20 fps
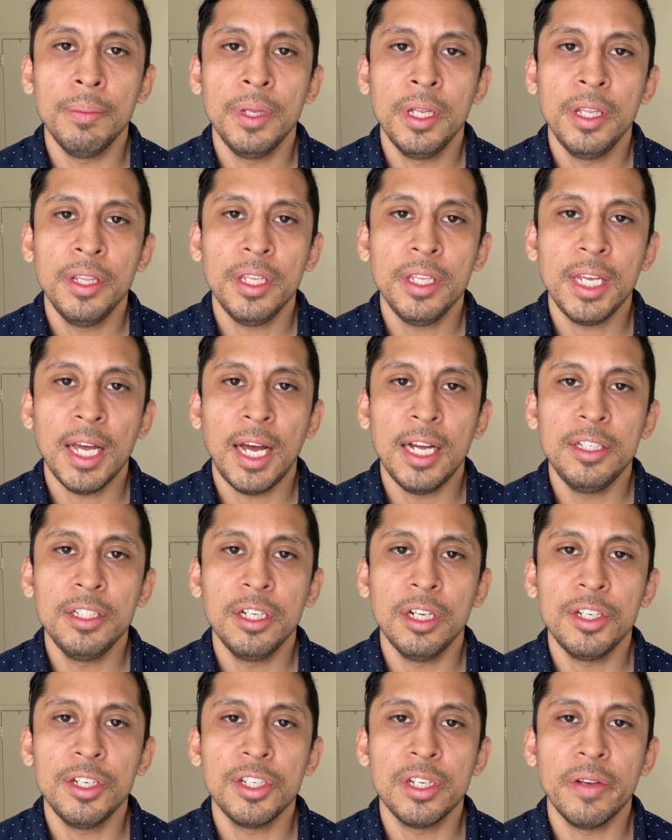the iTouch
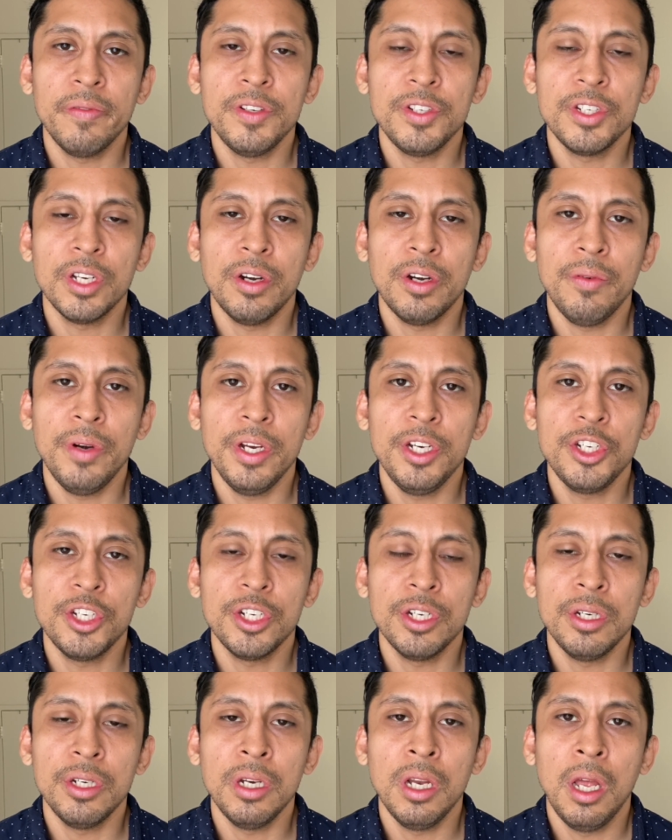7th
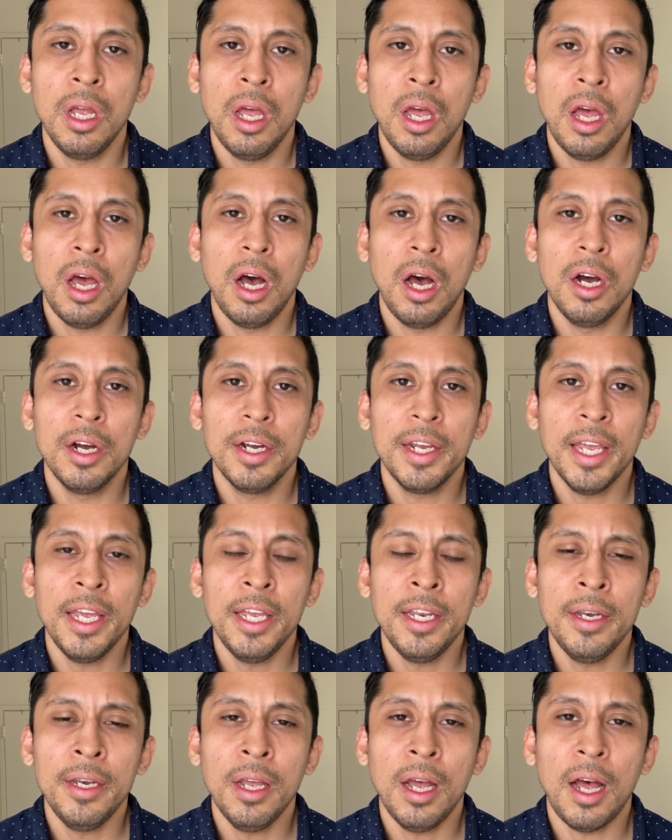generation again.